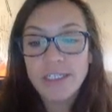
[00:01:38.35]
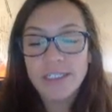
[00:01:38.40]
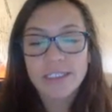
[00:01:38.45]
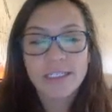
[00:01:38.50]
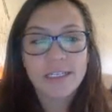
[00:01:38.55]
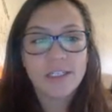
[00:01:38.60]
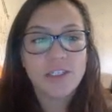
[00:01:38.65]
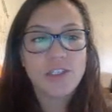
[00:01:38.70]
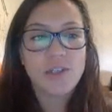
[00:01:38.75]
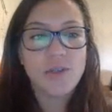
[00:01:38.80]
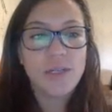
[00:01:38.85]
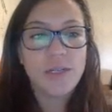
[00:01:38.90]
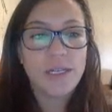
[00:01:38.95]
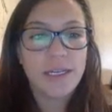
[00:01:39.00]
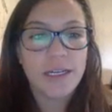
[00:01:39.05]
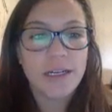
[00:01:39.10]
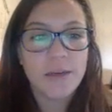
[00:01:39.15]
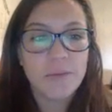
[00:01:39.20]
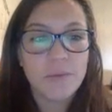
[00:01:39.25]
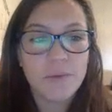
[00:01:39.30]
it's because you
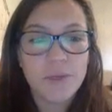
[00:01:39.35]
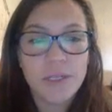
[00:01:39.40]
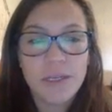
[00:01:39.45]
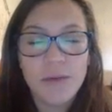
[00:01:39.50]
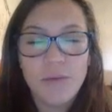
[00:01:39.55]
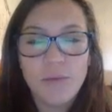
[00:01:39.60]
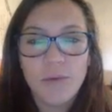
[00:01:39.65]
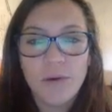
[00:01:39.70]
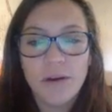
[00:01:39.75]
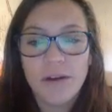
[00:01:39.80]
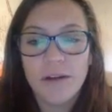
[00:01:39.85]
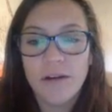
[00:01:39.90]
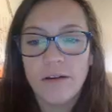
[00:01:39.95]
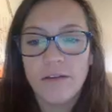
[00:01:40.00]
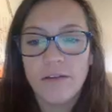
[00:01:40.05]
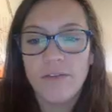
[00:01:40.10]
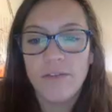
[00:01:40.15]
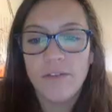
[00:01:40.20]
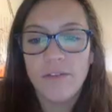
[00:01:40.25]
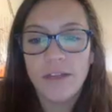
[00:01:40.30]
didn't complete one
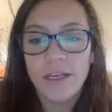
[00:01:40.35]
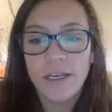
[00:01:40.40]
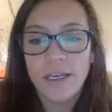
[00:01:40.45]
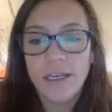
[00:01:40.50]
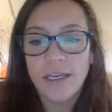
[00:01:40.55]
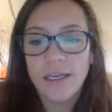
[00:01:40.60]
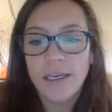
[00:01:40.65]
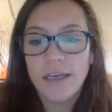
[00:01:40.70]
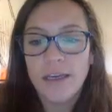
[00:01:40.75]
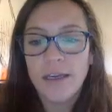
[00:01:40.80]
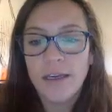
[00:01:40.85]
of the